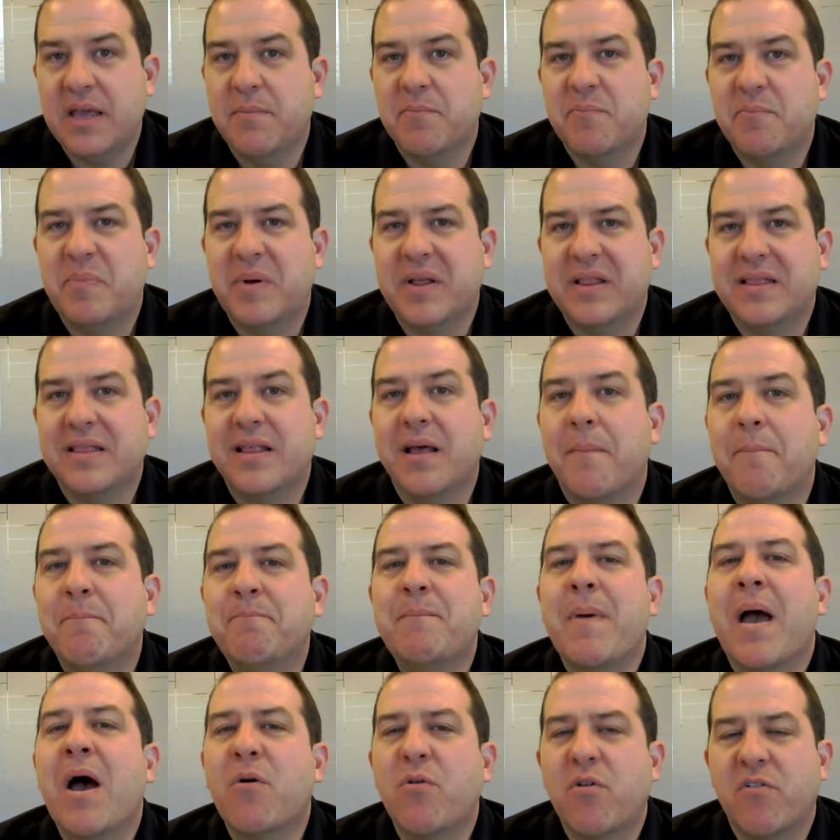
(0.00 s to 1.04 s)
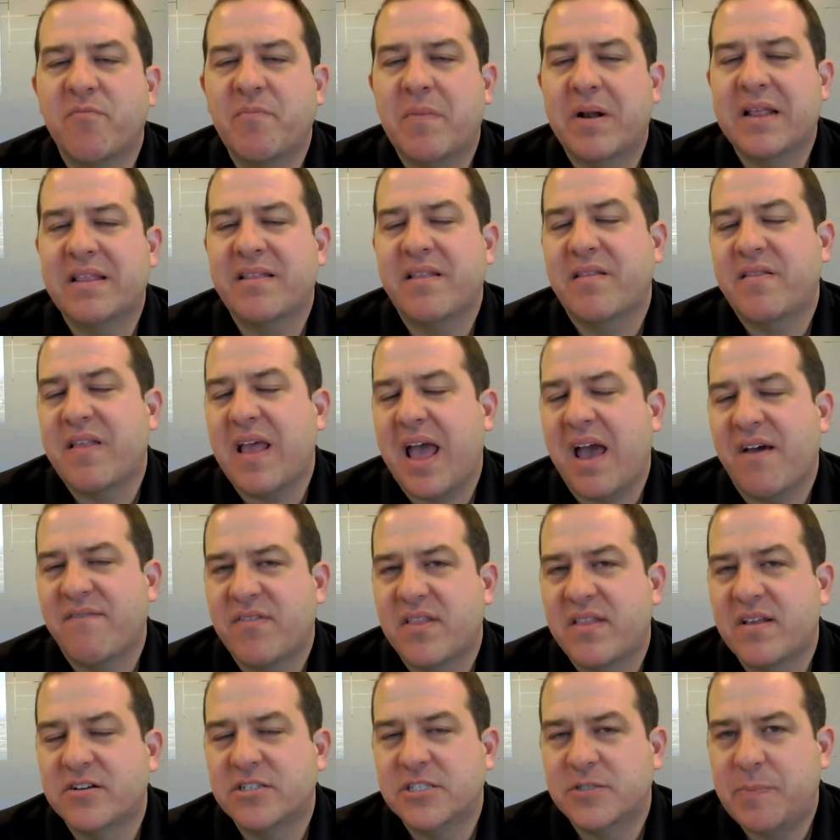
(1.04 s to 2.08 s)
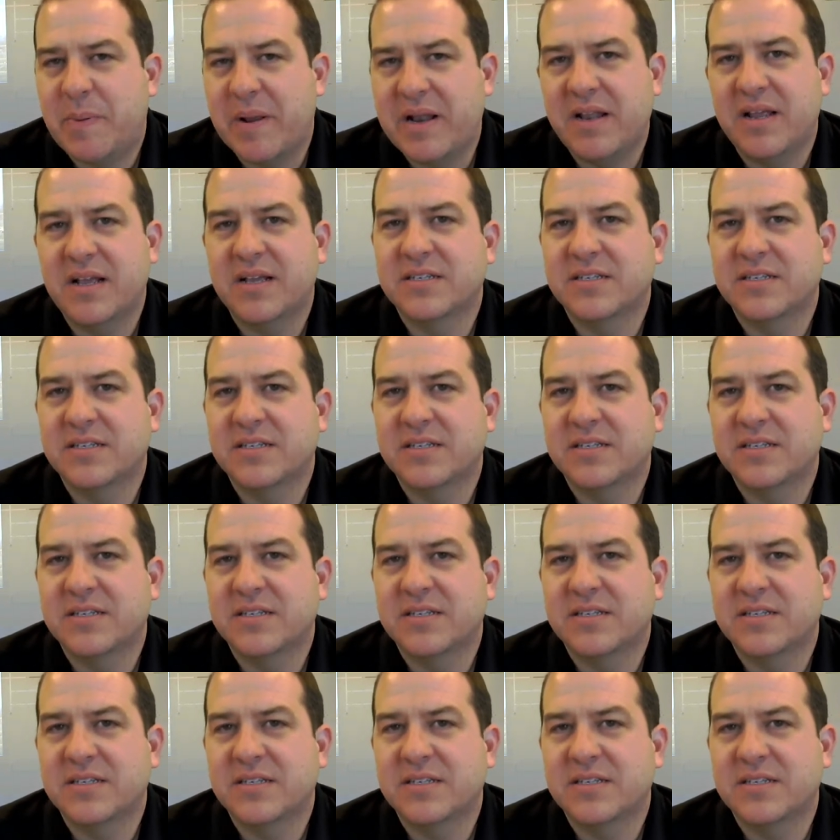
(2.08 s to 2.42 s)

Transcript: but the amount of money that they have that they're spending